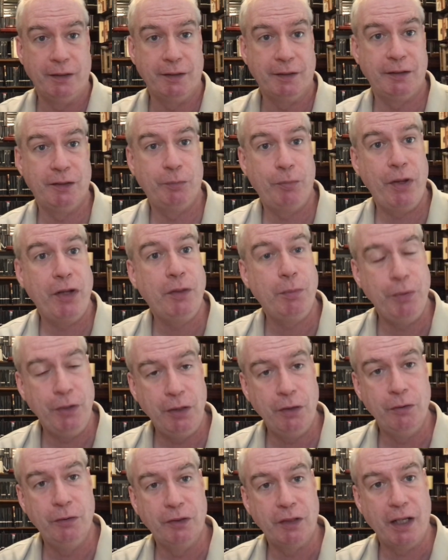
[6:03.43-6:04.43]
This is meant to be
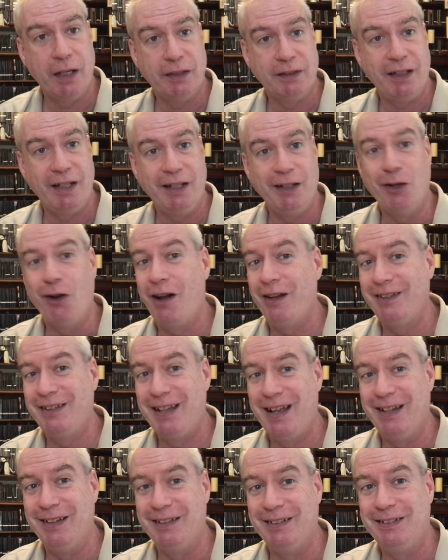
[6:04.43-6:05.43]
used as a
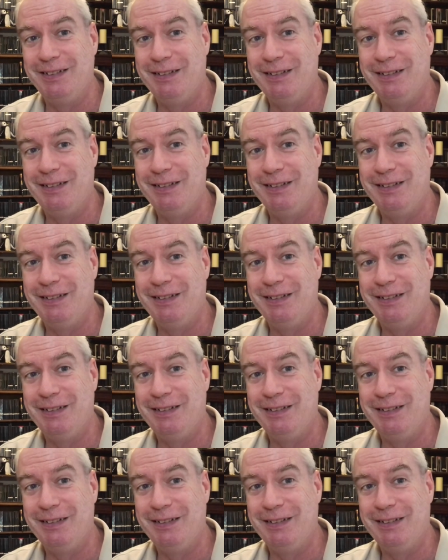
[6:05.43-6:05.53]
content